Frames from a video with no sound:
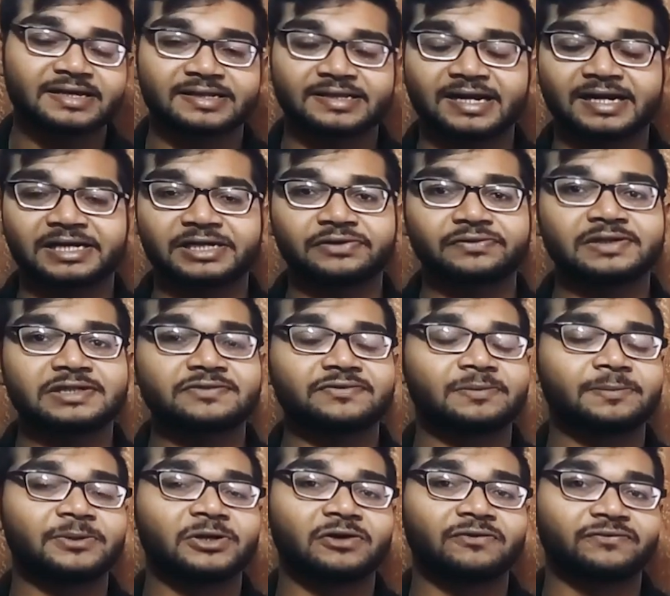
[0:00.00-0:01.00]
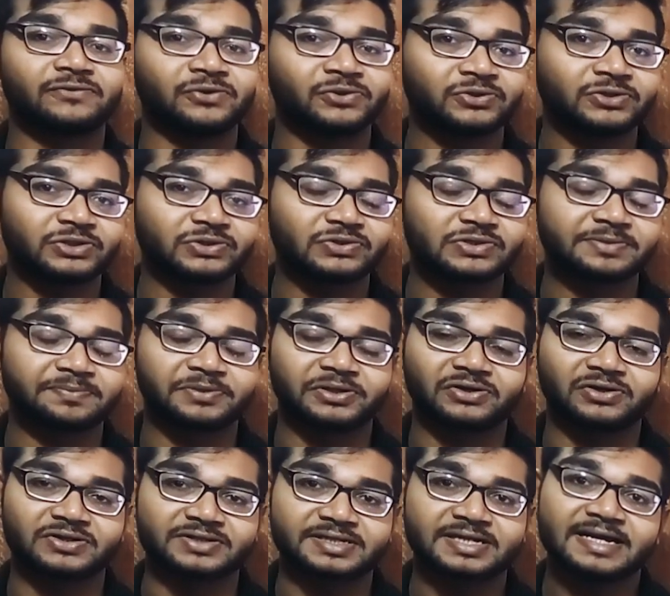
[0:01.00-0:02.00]
that request will be of no use
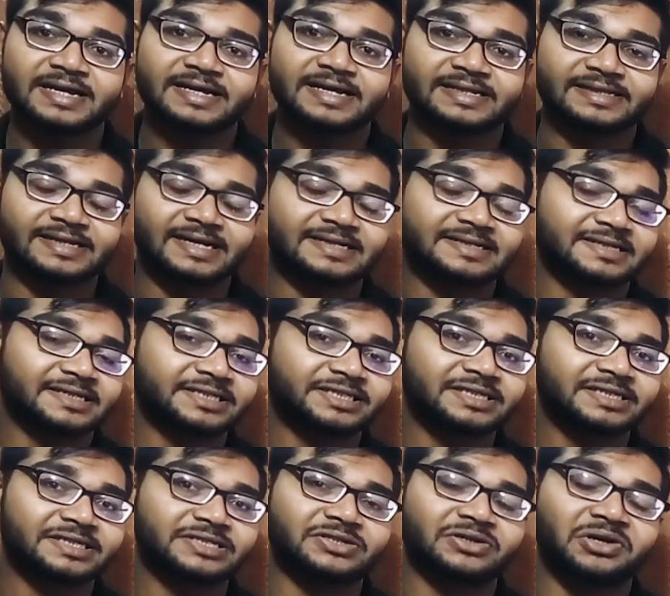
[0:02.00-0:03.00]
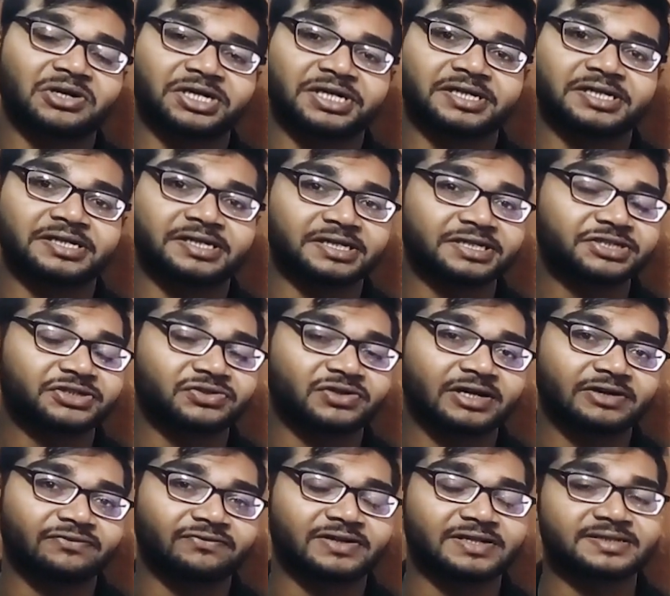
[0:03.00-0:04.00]
because that session is already
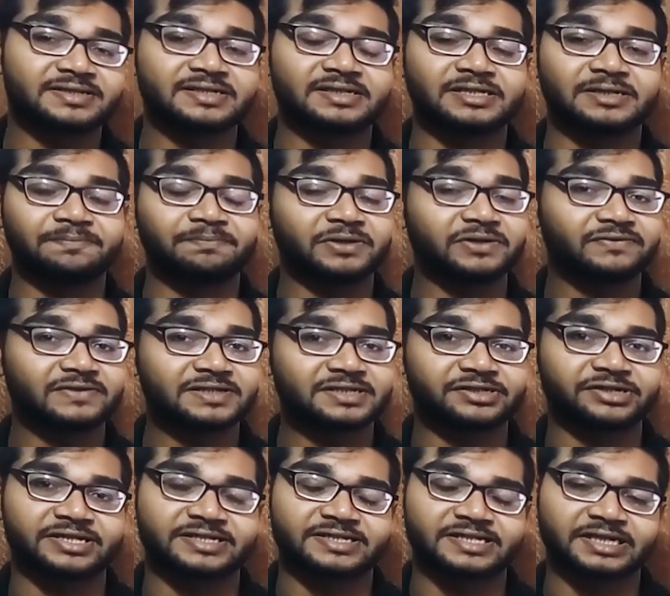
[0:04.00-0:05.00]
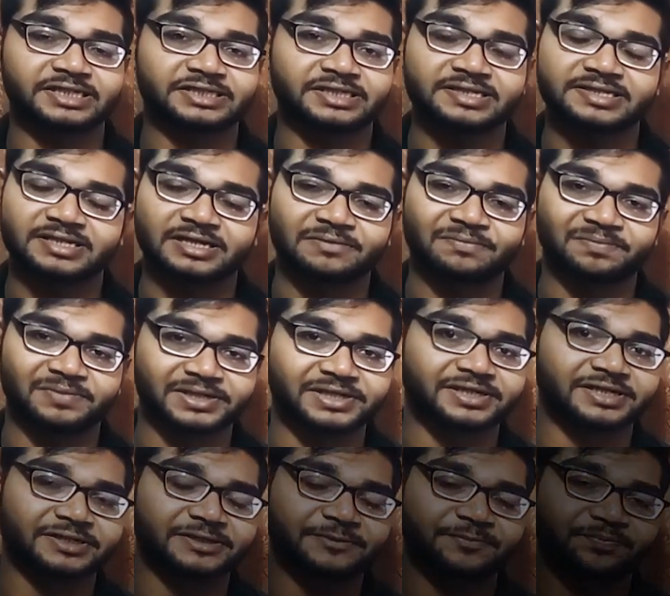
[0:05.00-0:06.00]
destroyed once the previous transaction is
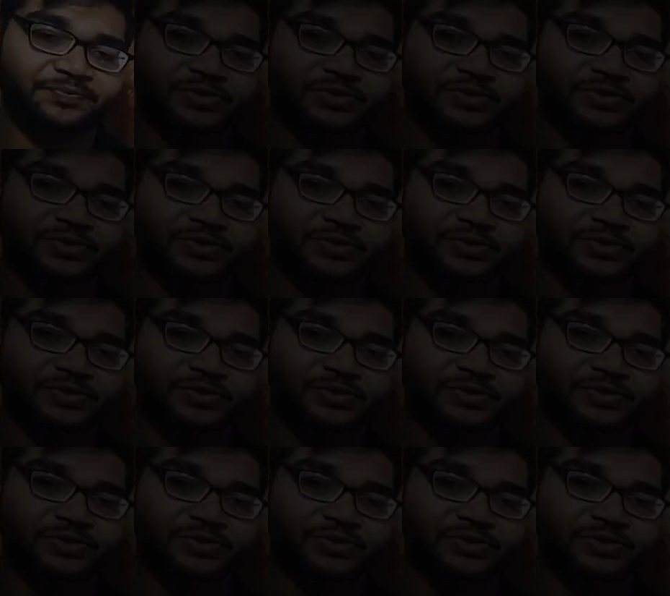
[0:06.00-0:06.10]
completed.